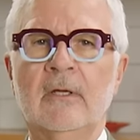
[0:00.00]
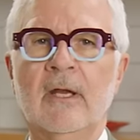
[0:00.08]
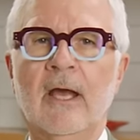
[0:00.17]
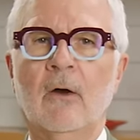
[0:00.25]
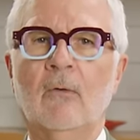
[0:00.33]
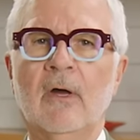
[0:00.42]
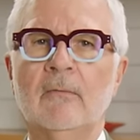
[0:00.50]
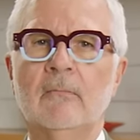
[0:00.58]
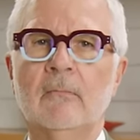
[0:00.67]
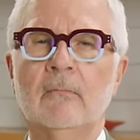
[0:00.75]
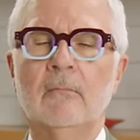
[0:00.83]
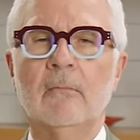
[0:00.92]
Now, what
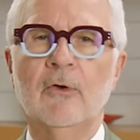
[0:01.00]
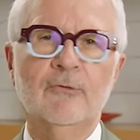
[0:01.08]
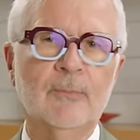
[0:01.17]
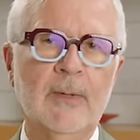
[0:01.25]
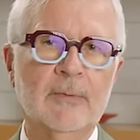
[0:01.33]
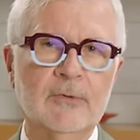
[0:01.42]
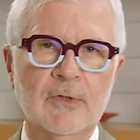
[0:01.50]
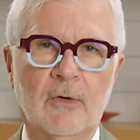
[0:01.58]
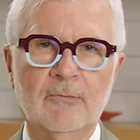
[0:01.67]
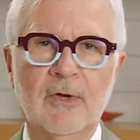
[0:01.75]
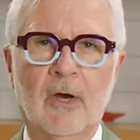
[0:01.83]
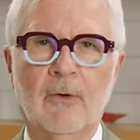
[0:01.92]
most people
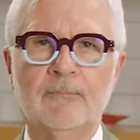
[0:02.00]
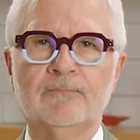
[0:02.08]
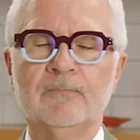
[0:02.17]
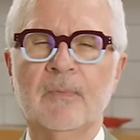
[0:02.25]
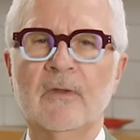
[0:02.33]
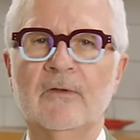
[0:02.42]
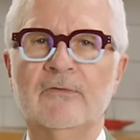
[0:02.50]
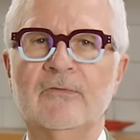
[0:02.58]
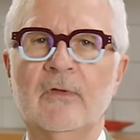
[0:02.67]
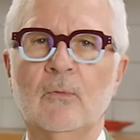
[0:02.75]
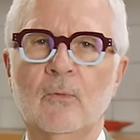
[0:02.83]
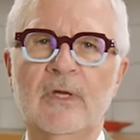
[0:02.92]
don't know is
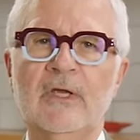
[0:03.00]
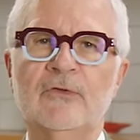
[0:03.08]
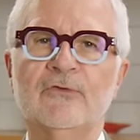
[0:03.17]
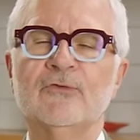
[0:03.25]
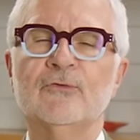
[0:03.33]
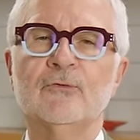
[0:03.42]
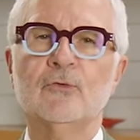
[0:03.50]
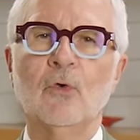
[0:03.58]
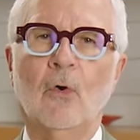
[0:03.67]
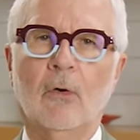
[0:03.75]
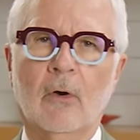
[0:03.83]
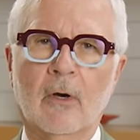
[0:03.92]
that we
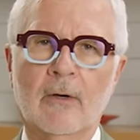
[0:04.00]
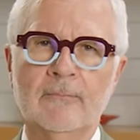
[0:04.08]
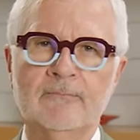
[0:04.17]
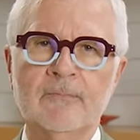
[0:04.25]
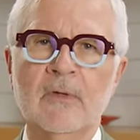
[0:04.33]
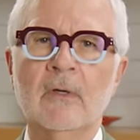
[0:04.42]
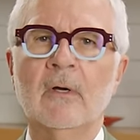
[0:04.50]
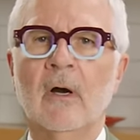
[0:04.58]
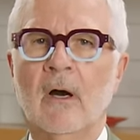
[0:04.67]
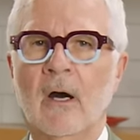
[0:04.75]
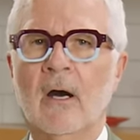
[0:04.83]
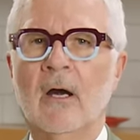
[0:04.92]
store
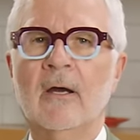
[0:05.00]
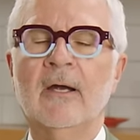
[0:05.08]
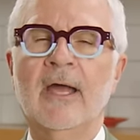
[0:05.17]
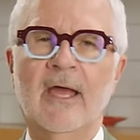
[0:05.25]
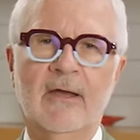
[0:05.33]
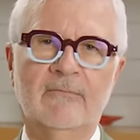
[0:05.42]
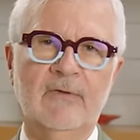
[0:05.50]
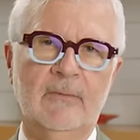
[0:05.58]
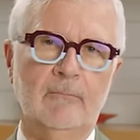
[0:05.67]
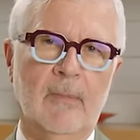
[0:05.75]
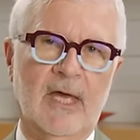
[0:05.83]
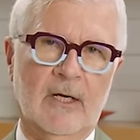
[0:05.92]
our heavy
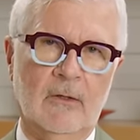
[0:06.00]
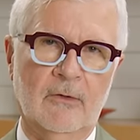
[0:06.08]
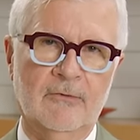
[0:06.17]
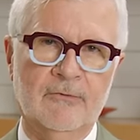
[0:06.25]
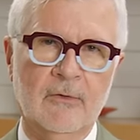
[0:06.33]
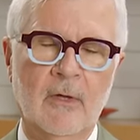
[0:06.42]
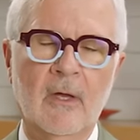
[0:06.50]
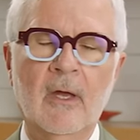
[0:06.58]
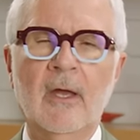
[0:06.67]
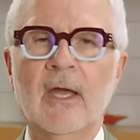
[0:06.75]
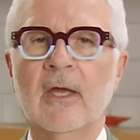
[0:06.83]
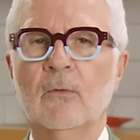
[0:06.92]
metals
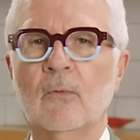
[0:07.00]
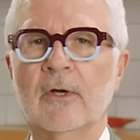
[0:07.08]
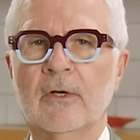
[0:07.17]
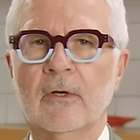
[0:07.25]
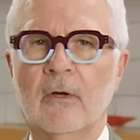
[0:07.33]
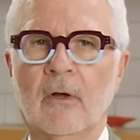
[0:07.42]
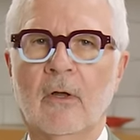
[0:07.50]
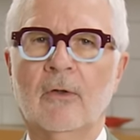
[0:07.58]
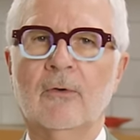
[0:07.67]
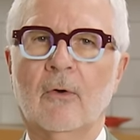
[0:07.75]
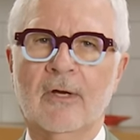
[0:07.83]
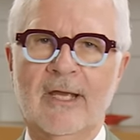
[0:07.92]
and what are
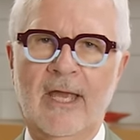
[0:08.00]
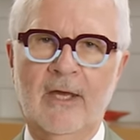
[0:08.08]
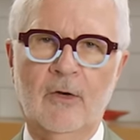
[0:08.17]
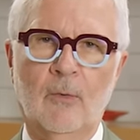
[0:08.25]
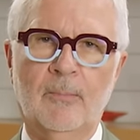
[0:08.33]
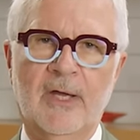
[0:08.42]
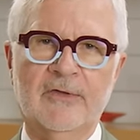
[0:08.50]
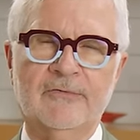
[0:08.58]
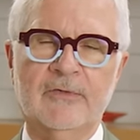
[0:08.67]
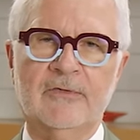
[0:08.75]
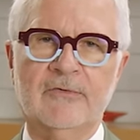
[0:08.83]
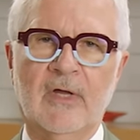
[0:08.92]
called
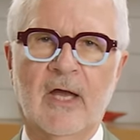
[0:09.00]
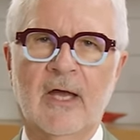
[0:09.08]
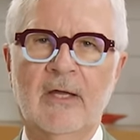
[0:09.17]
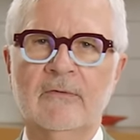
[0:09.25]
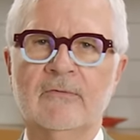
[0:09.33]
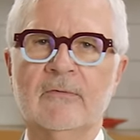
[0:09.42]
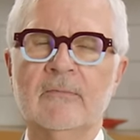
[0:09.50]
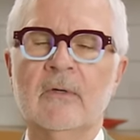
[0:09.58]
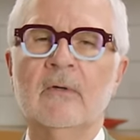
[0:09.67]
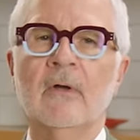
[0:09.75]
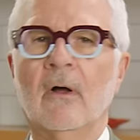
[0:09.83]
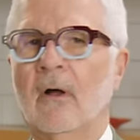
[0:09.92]
organopesticides,
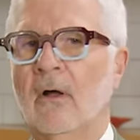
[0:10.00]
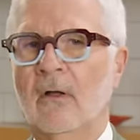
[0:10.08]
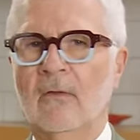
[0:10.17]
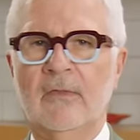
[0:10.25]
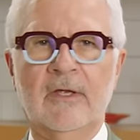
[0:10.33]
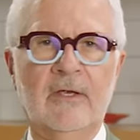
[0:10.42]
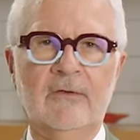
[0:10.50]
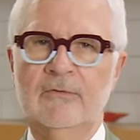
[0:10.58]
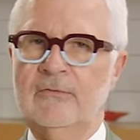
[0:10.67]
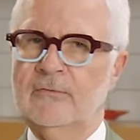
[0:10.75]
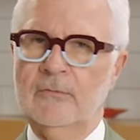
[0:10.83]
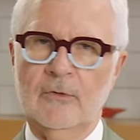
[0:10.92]
all
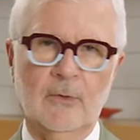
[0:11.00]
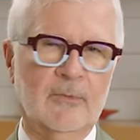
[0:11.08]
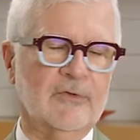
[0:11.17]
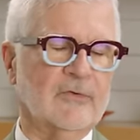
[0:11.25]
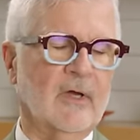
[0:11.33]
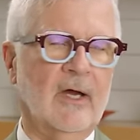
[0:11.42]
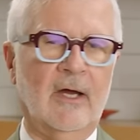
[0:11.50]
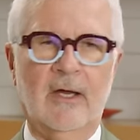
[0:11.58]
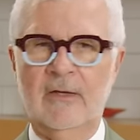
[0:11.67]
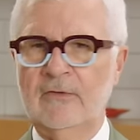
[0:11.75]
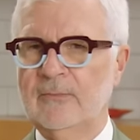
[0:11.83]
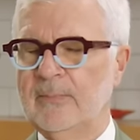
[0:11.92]
these
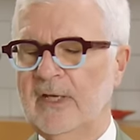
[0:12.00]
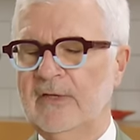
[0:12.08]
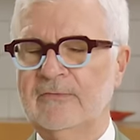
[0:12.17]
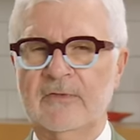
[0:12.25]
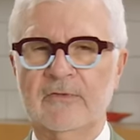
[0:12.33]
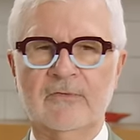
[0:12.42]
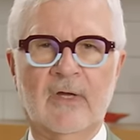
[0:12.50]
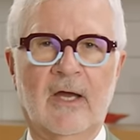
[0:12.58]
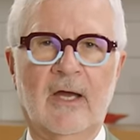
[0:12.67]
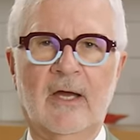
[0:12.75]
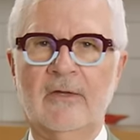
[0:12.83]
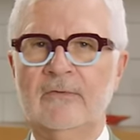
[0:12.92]
herbicides,
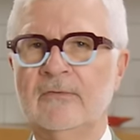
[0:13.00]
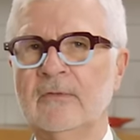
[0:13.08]
pesticides,